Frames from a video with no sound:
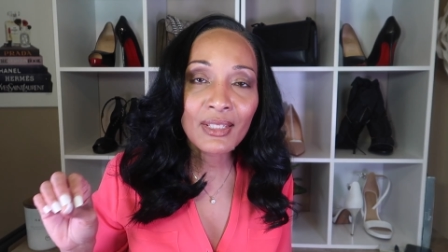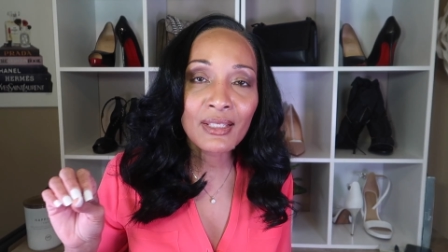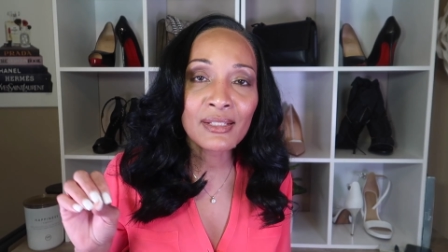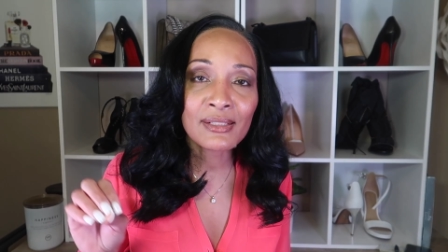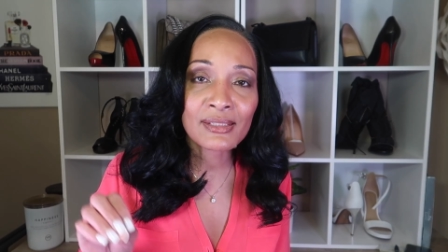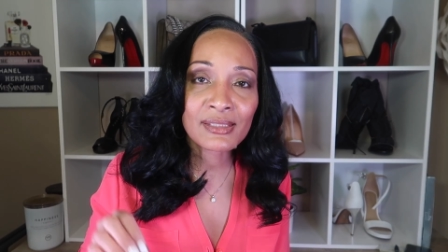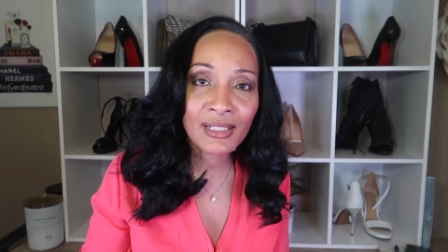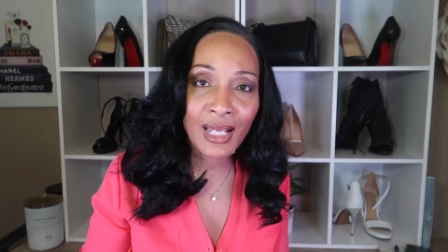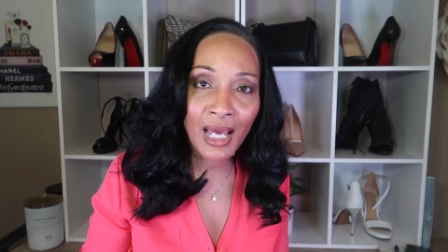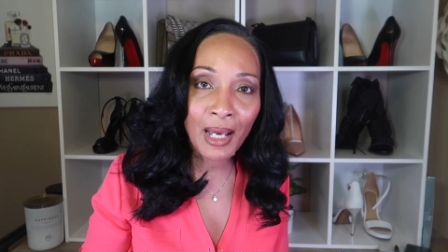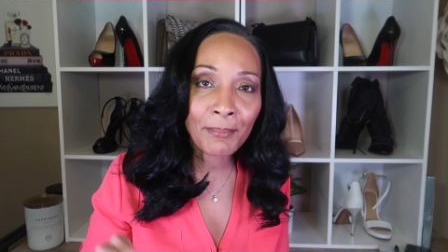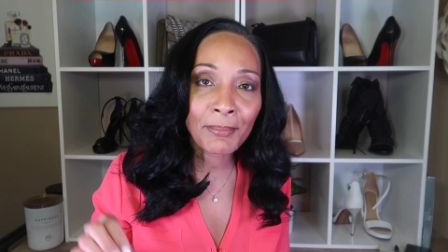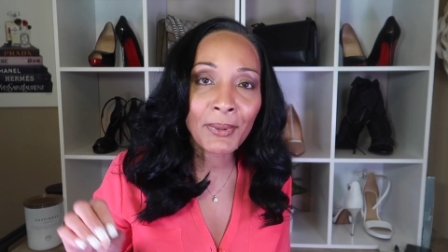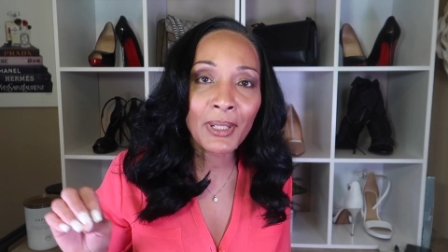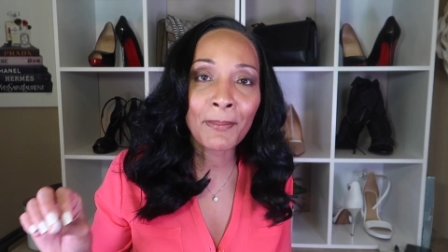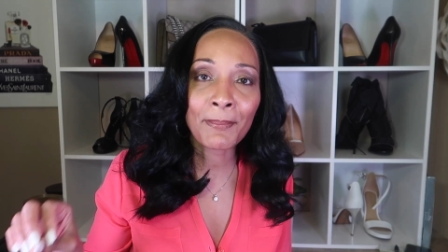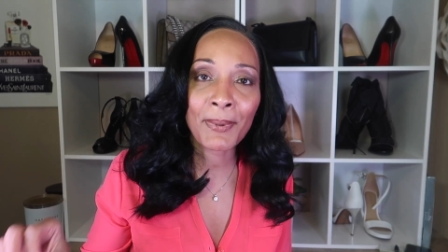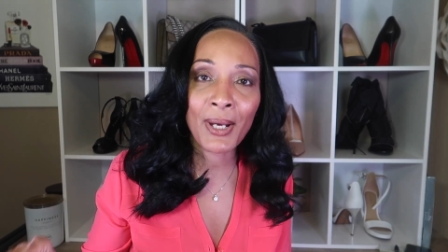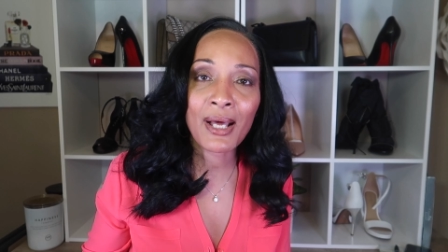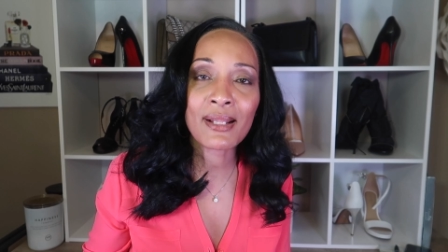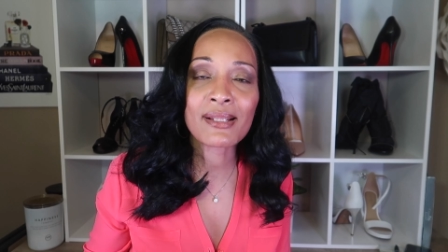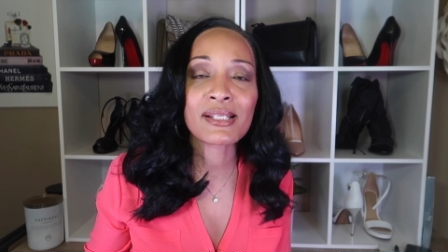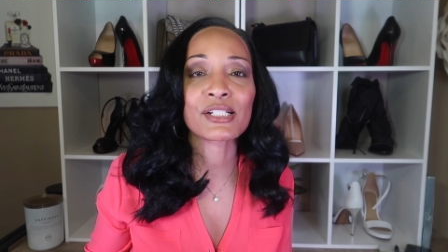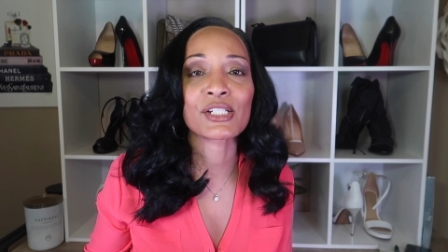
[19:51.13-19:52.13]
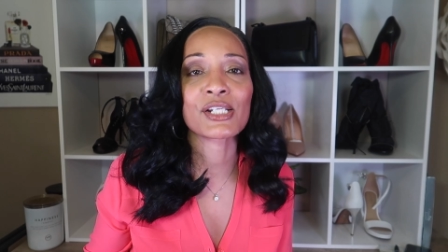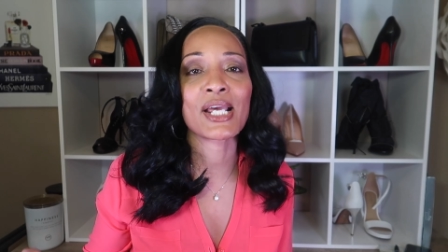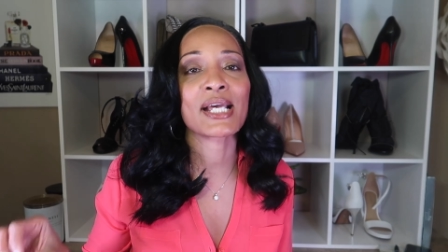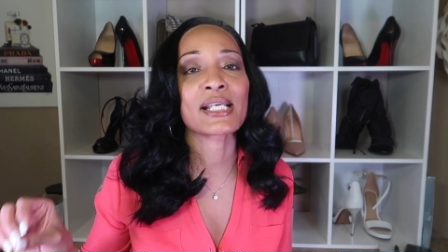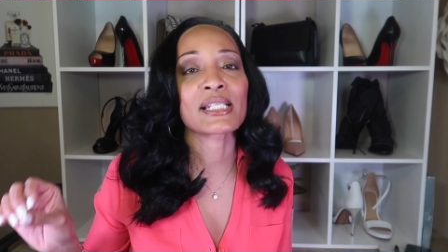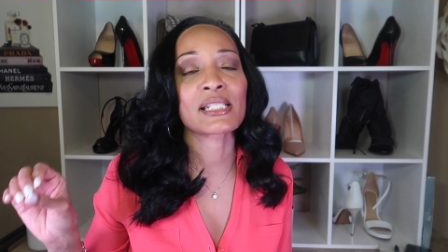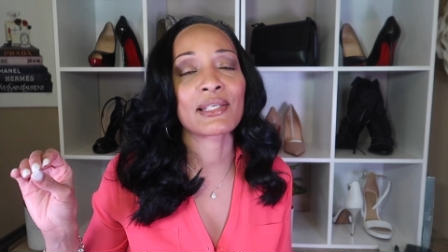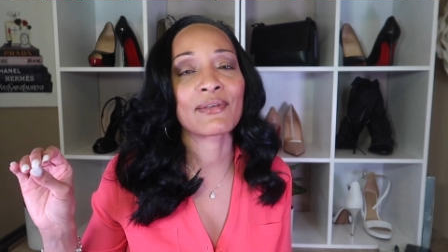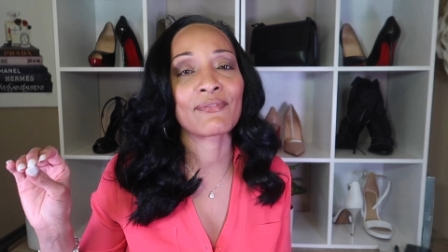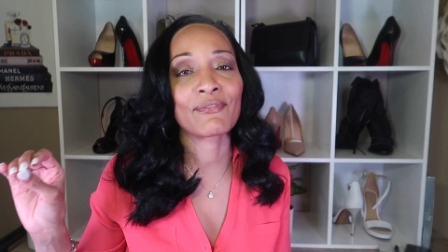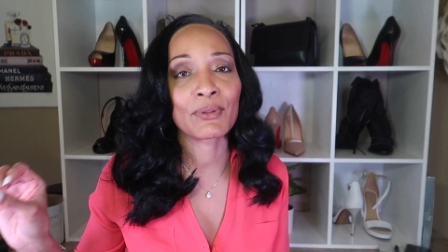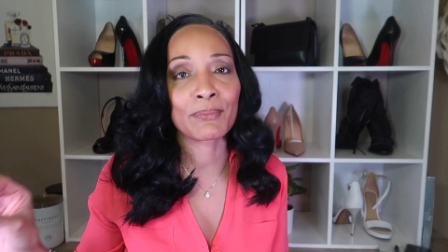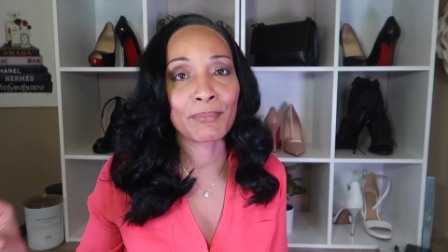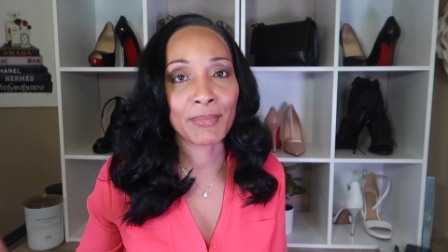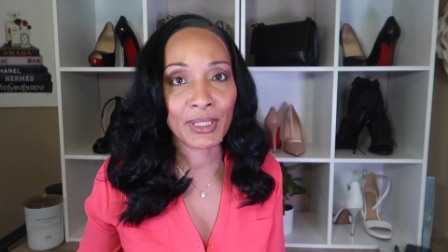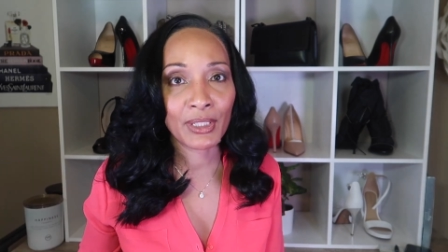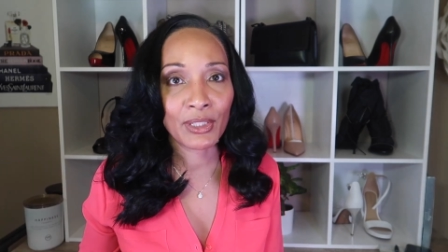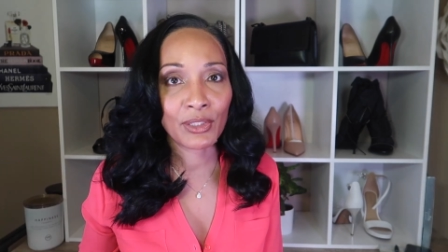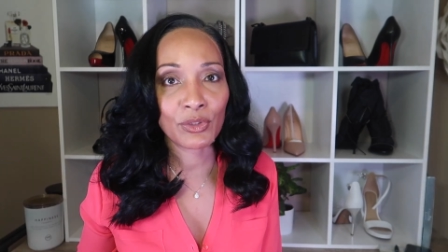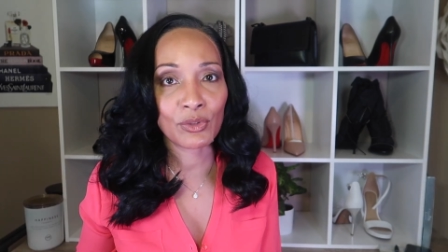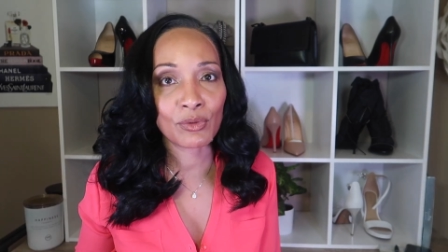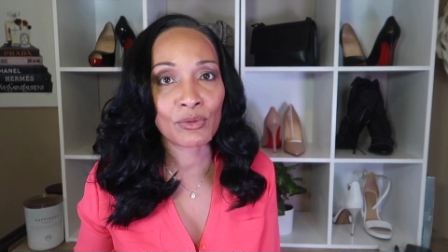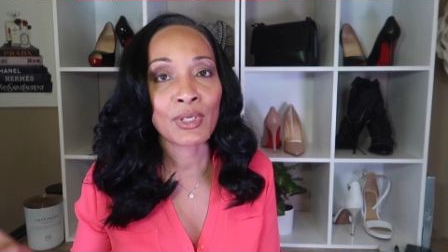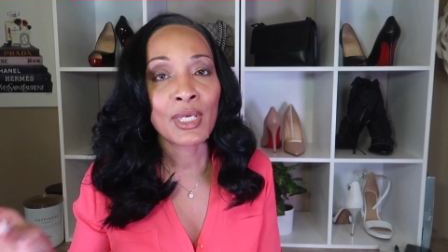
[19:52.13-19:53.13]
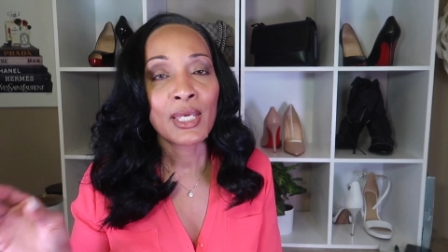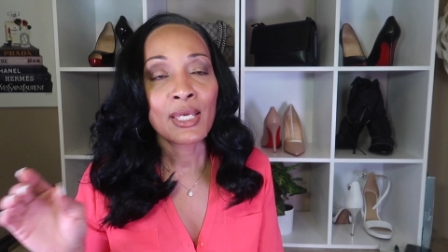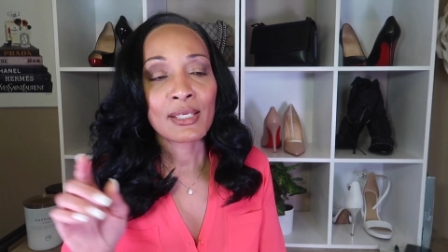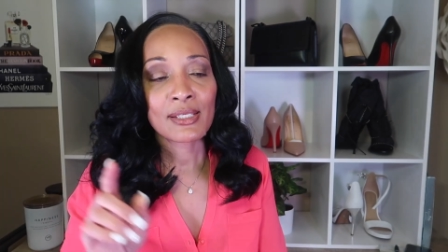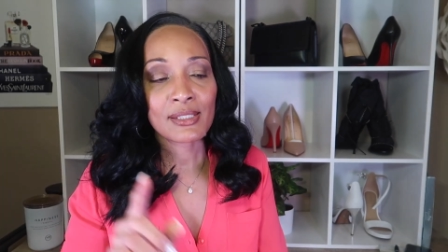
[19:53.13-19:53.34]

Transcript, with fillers: Stop apologizing for being you.